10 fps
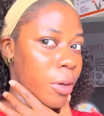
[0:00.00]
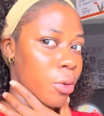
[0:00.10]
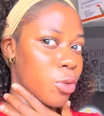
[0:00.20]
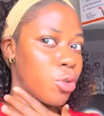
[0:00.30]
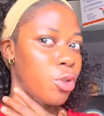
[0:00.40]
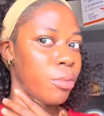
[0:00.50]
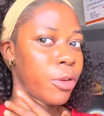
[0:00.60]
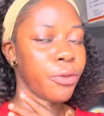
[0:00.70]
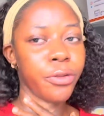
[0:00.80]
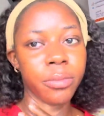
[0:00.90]
I was
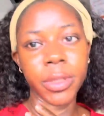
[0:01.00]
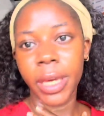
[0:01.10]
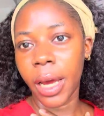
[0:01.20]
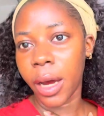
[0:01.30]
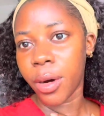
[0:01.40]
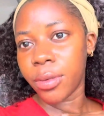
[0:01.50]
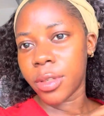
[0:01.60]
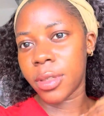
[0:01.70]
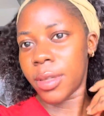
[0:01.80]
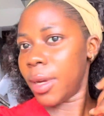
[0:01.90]
coming from the
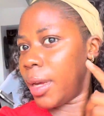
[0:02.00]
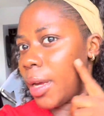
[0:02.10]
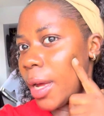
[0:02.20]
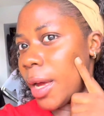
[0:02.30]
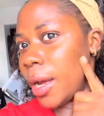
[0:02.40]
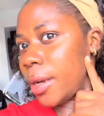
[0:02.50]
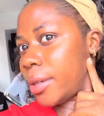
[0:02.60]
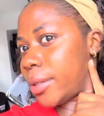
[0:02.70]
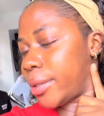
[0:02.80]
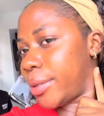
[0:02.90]
house
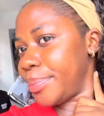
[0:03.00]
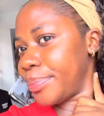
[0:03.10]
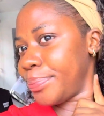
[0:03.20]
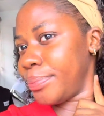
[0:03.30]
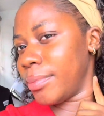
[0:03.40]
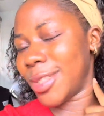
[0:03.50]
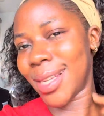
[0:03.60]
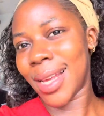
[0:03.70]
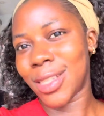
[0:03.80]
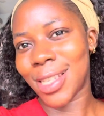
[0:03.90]
and um,
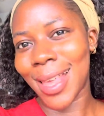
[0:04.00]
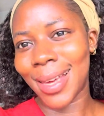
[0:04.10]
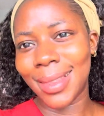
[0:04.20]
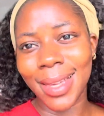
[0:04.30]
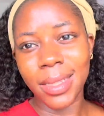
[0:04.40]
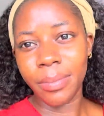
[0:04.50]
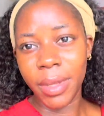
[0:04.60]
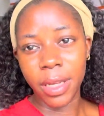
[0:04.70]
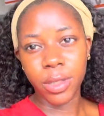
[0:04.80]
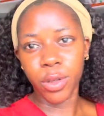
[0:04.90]
that's just like 30
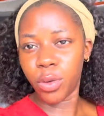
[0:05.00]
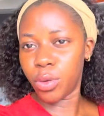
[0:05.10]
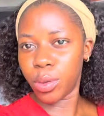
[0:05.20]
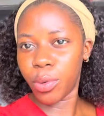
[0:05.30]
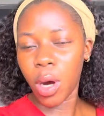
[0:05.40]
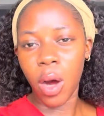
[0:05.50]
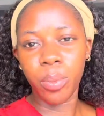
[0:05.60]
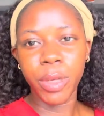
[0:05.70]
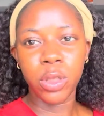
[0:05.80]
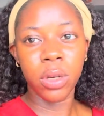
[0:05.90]
minutes ago
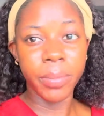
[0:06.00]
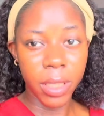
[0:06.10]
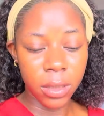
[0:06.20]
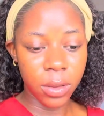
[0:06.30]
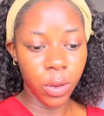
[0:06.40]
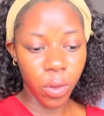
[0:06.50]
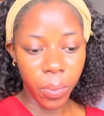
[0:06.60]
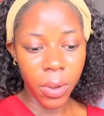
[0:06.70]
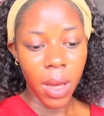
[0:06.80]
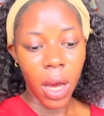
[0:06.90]
i'll be topping it
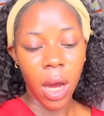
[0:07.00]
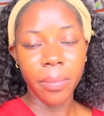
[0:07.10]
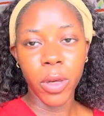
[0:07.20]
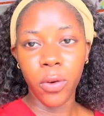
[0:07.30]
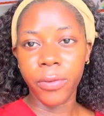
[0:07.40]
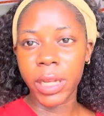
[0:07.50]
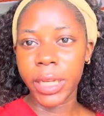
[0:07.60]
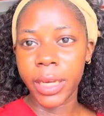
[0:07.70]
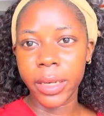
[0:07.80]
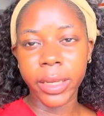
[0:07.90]
off i'll be
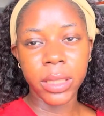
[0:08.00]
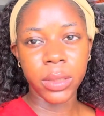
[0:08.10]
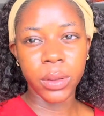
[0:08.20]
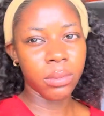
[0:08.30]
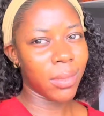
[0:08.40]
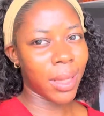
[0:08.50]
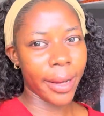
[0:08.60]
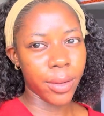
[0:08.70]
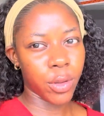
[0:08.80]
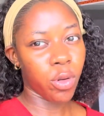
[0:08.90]
overlaying it
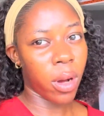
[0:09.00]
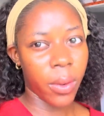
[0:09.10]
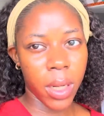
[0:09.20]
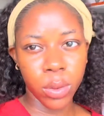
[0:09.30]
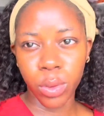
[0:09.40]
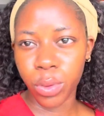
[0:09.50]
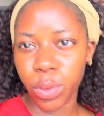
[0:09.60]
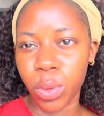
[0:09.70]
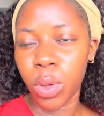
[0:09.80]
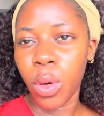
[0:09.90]
like two hours or
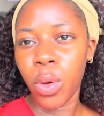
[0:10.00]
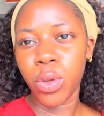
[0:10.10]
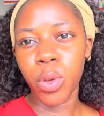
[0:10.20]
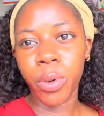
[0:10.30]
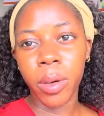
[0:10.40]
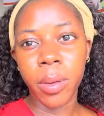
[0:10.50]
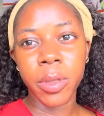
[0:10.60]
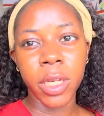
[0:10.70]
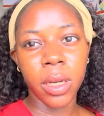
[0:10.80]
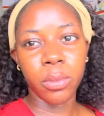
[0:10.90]
so so
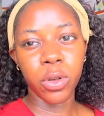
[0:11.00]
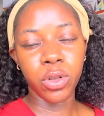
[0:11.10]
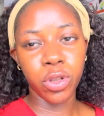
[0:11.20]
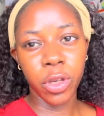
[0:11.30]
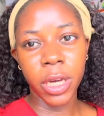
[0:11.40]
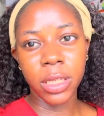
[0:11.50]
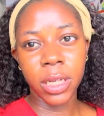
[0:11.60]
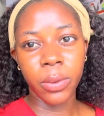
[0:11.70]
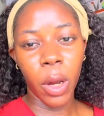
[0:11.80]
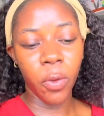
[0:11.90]
probably i'm going to show you guys
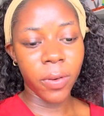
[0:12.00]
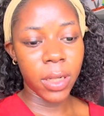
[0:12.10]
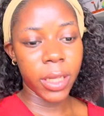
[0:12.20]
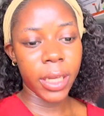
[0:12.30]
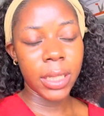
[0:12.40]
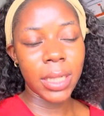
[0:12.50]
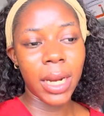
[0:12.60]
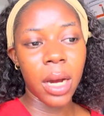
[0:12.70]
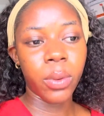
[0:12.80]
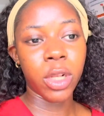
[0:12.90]
how i overlay it and
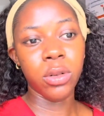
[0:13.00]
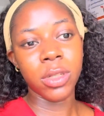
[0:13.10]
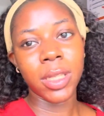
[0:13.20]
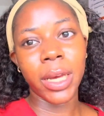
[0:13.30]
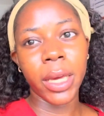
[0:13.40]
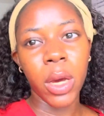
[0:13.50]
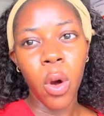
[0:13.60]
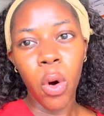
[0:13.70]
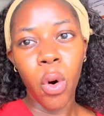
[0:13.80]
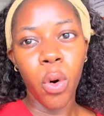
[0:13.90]
how it looks like
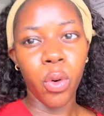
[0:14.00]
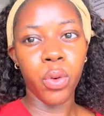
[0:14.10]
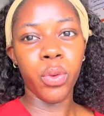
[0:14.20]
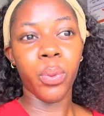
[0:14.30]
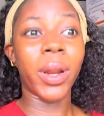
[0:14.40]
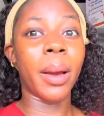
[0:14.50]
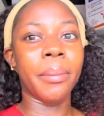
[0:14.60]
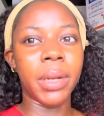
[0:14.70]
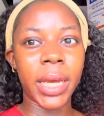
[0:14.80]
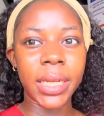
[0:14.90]
on when
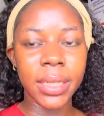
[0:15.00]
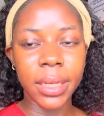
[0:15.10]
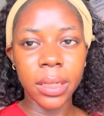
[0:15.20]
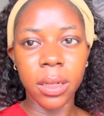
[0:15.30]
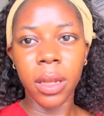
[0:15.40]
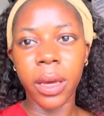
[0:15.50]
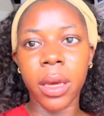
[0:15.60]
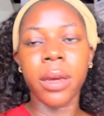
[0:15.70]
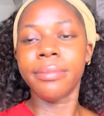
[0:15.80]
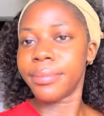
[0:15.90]
i'm blending like
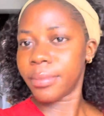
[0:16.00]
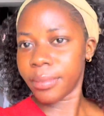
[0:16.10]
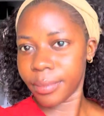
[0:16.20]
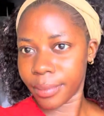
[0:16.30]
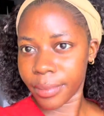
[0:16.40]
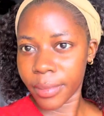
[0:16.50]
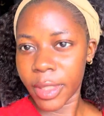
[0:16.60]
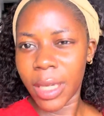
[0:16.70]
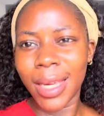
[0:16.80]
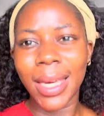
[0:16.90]

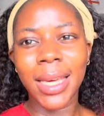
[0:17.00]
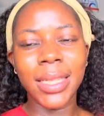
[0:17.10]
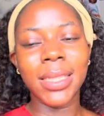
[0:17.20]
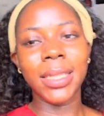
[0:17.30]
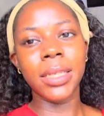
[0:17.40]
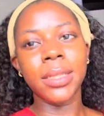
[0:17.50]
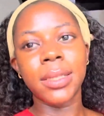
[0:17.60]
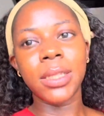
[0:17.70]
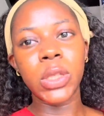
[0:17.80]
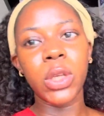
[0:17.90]
it's,
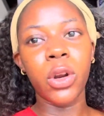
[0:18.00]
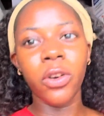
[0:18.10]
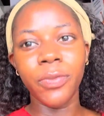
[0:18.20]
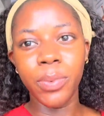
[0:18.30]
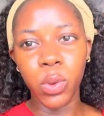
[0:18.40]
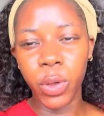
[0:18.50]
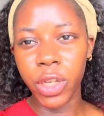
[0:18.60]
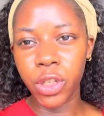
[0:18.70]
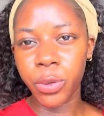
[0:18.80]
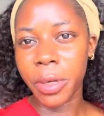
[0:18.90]
it's sort of
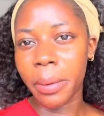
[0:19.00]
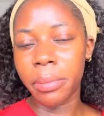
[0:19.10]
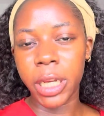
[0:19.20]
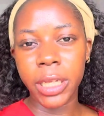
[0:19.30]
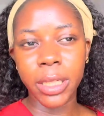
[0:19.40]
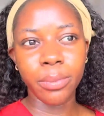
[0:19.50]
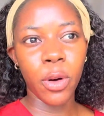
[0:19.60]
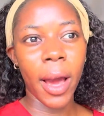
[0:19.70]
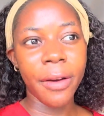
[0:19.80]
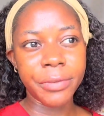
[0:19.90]
bluish when i'm blending
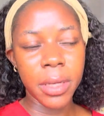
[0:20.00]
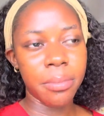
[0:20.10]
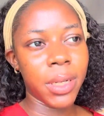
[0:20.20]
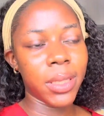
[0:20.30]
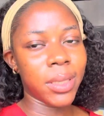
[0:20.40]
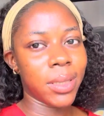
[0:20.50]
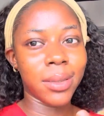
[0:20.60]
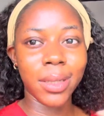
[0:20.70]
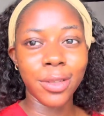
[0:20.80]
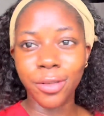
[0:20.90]
but after blending
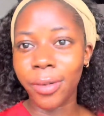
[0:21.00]
it